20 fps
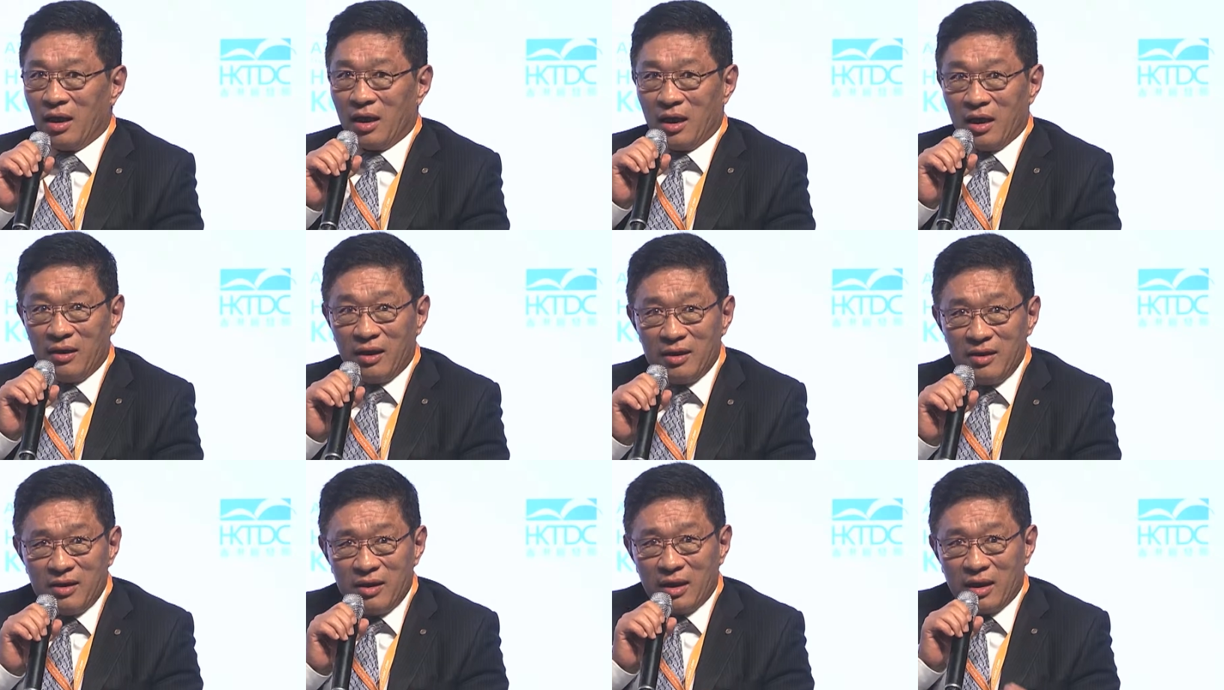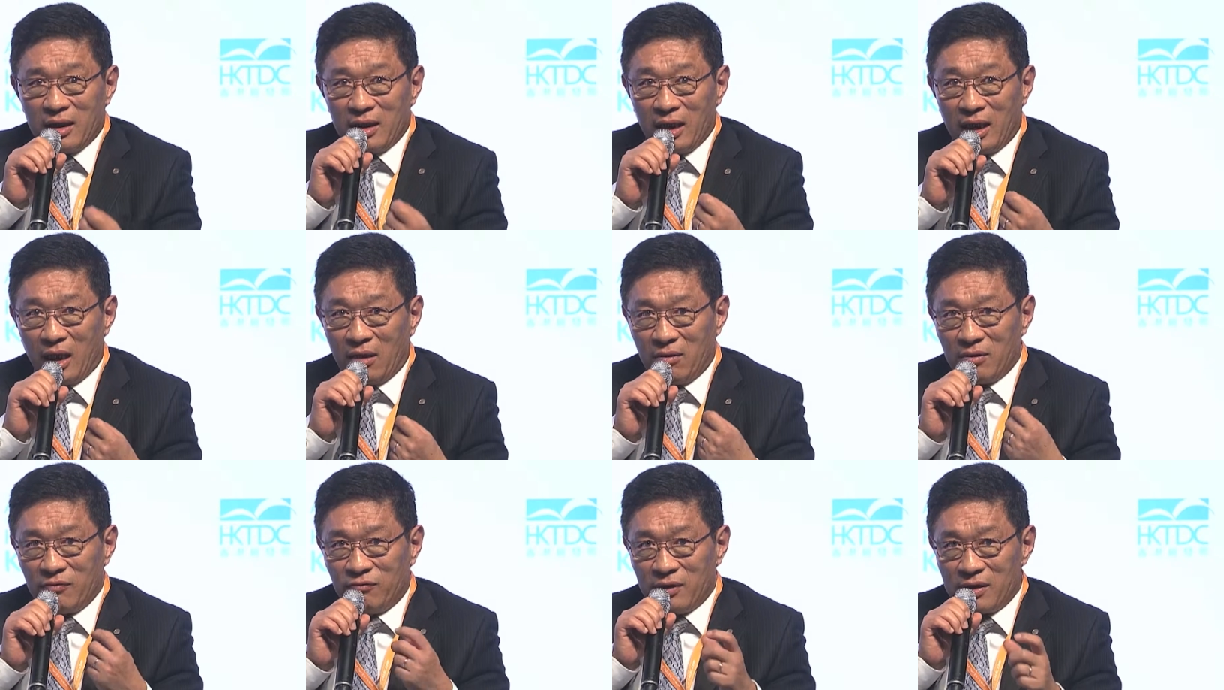And then, you
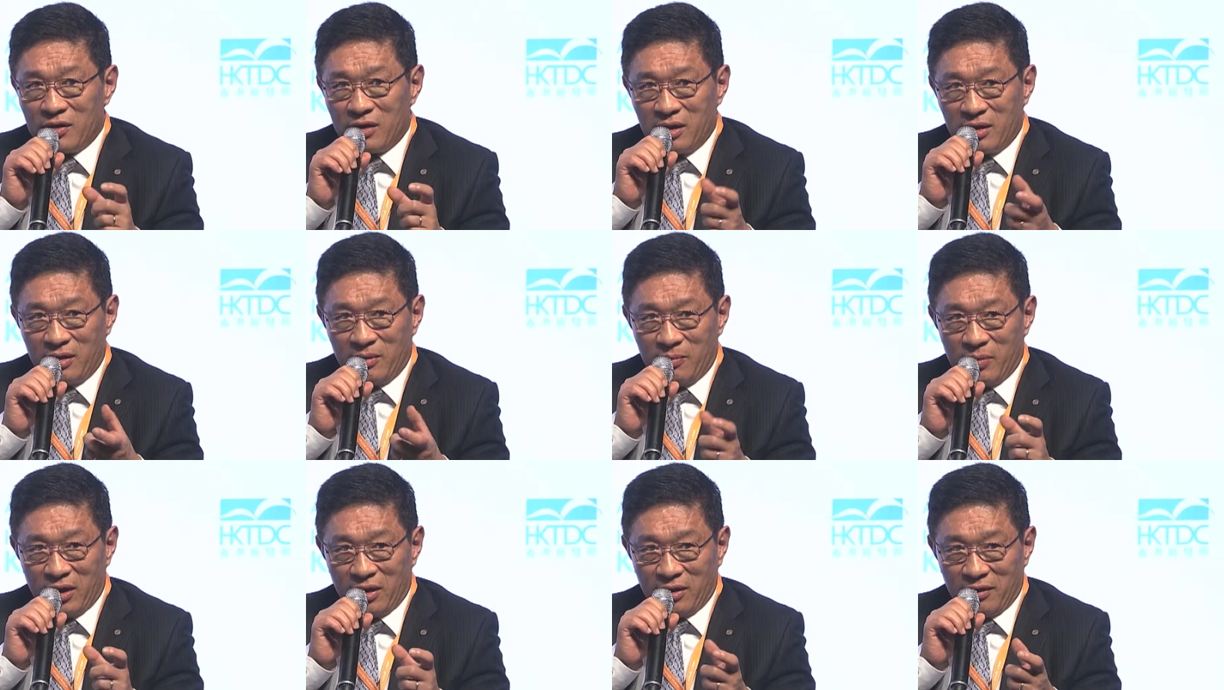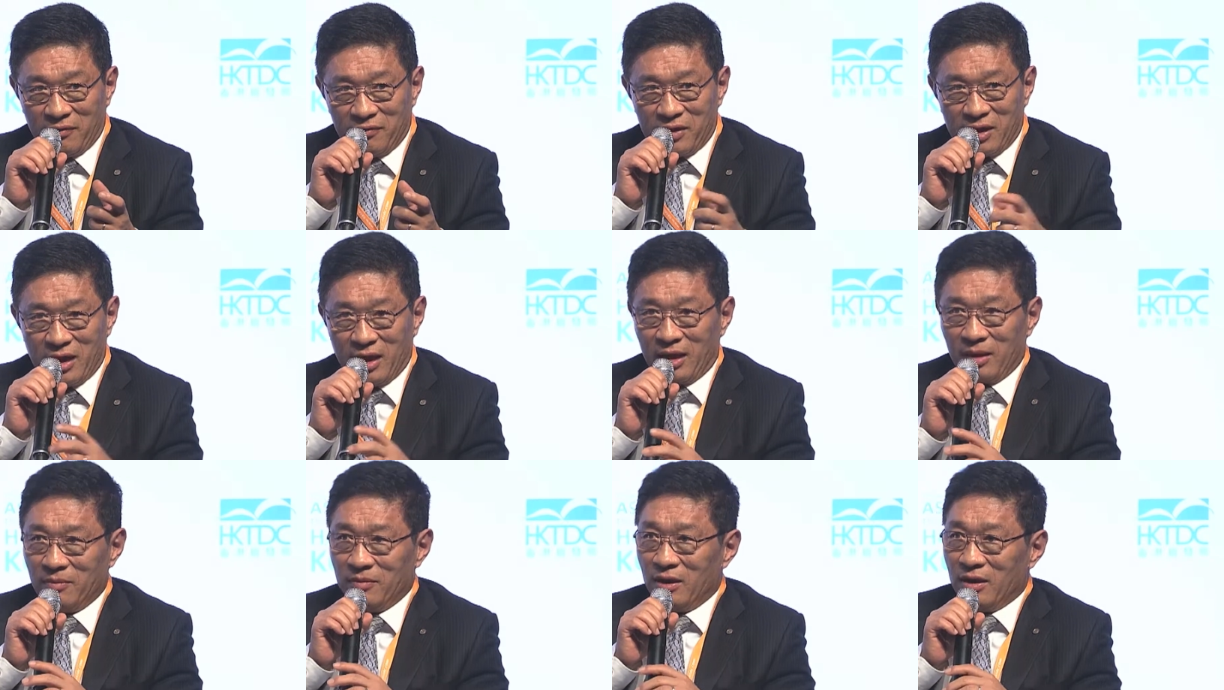know, for a certain period of
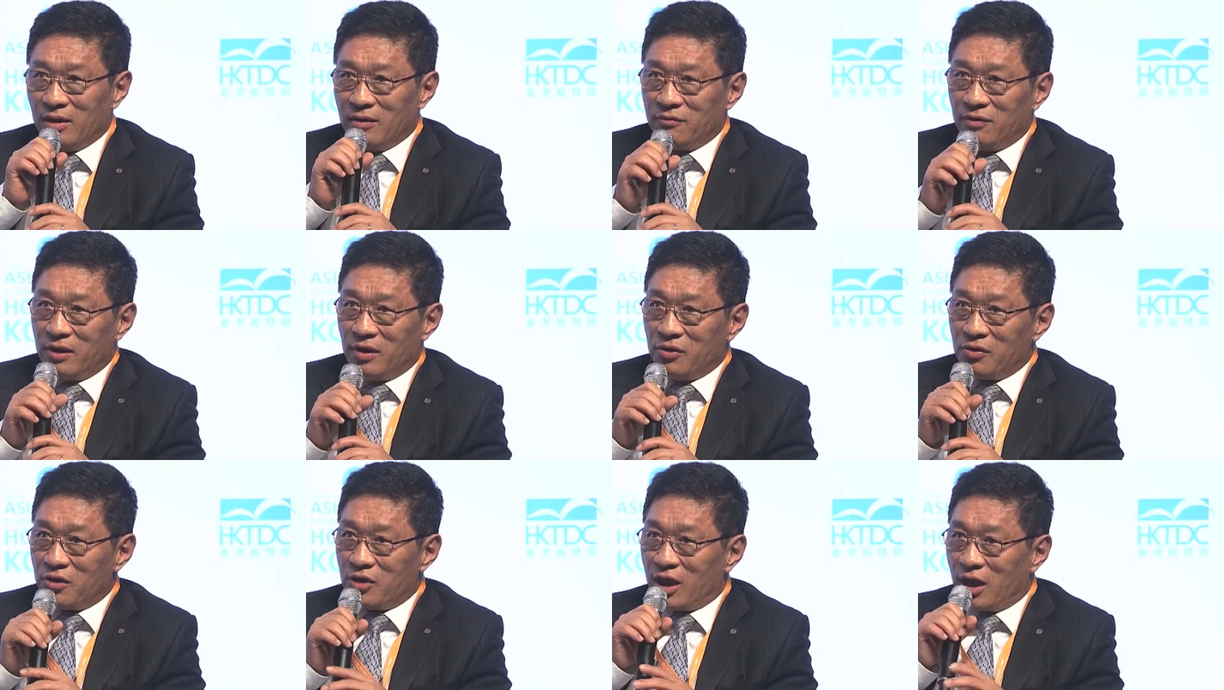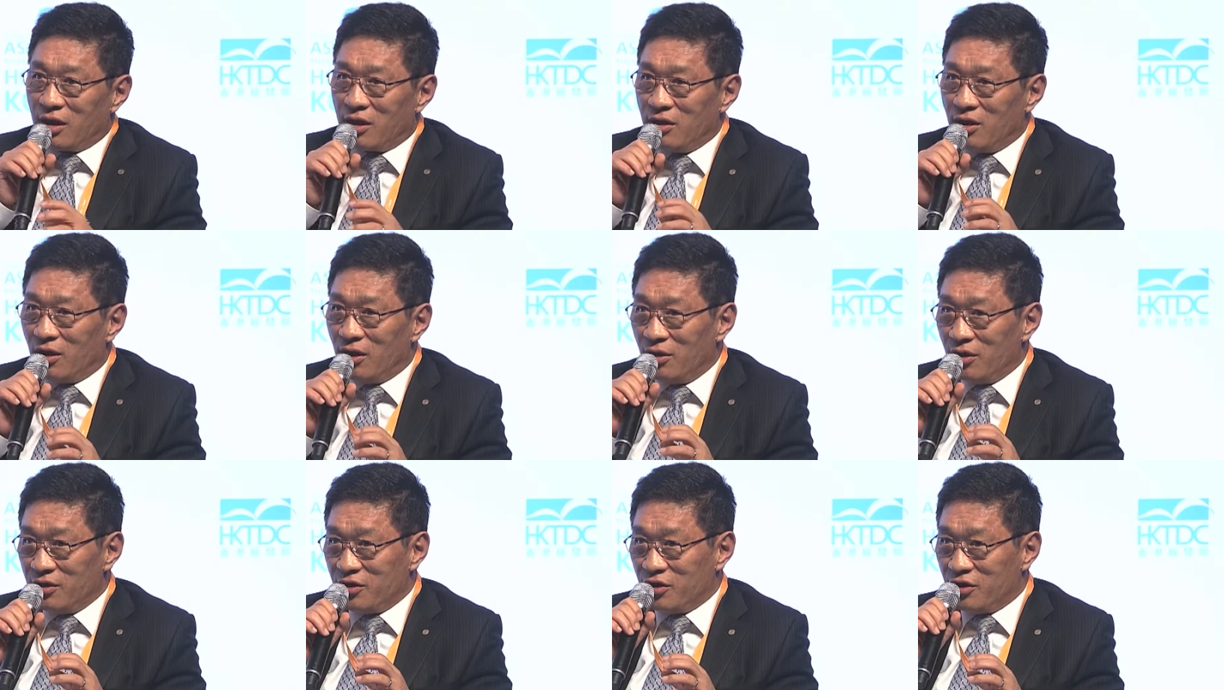time, for those
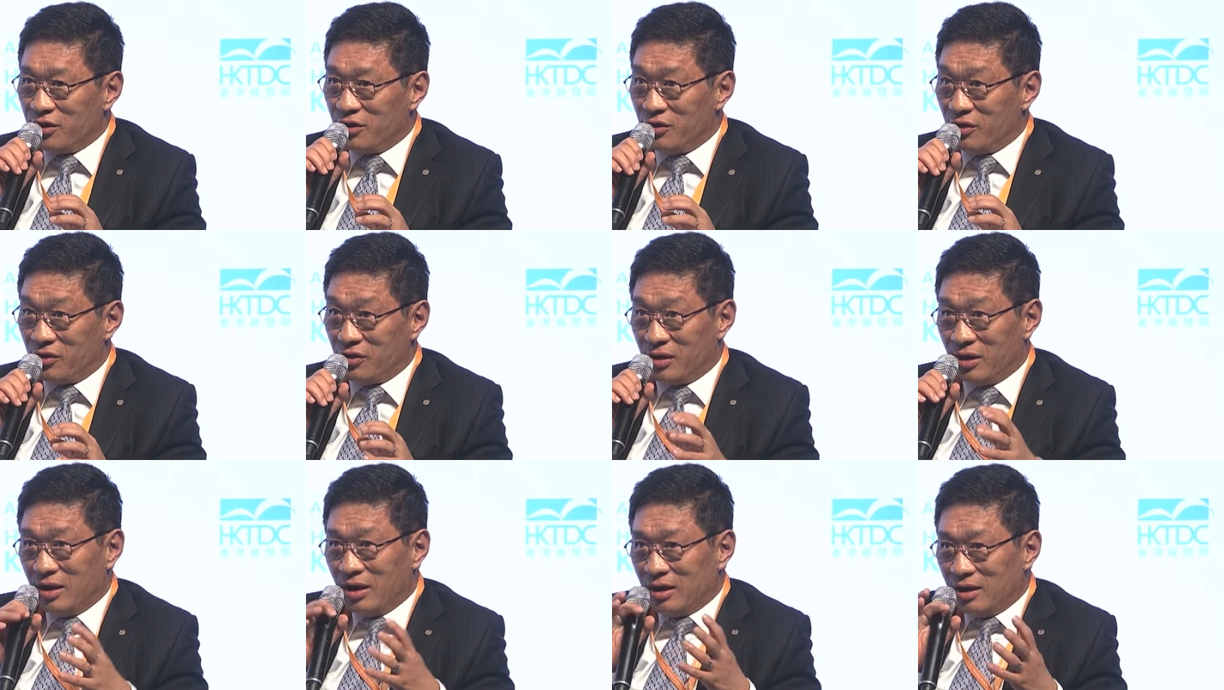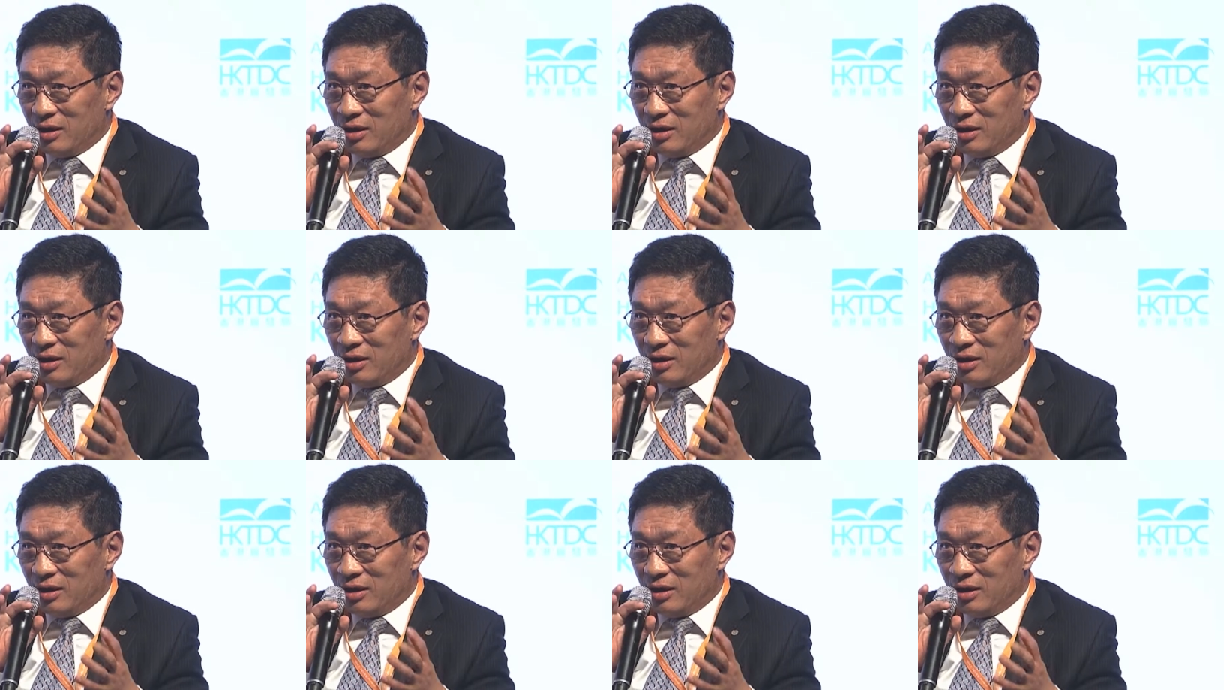technologies,